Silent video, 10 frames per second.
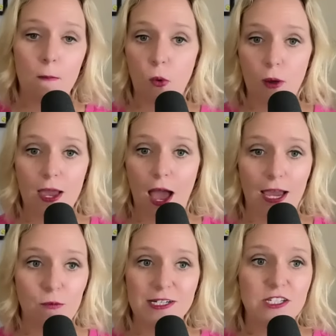boy,
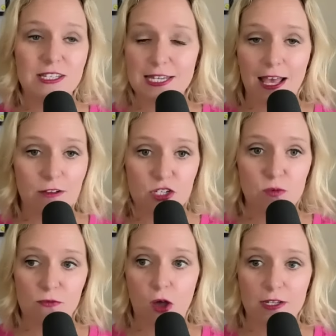I went to the Taylor
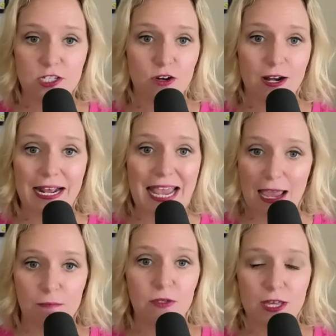Swift concert and I
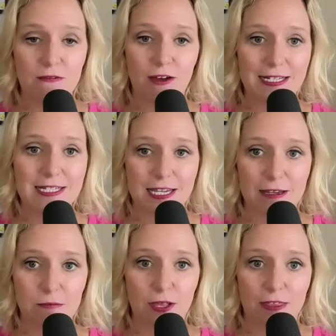can't believe I can sing
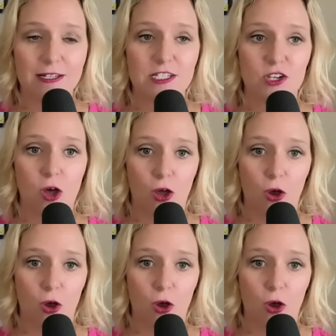and play that song.